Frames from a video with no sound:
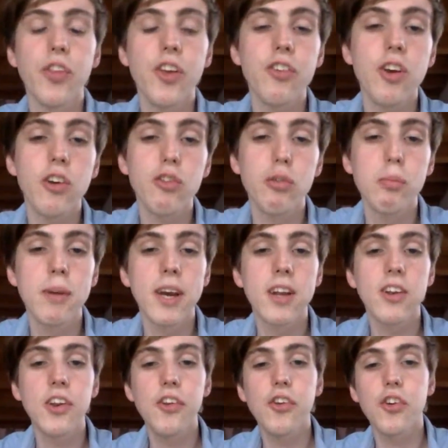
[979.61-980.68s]
this has to
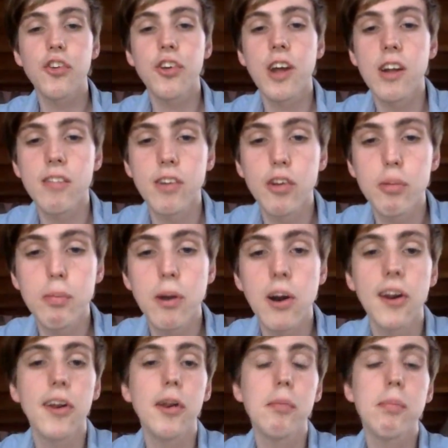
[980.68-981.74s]
make teacher salaries
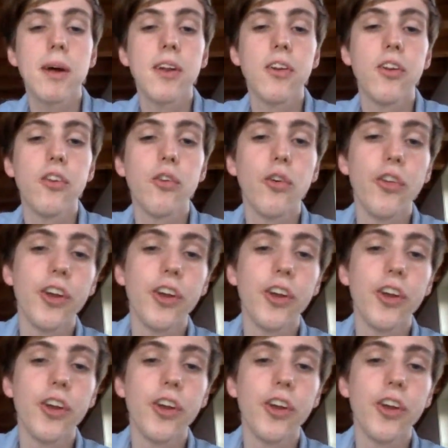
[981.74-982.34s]
partly dependent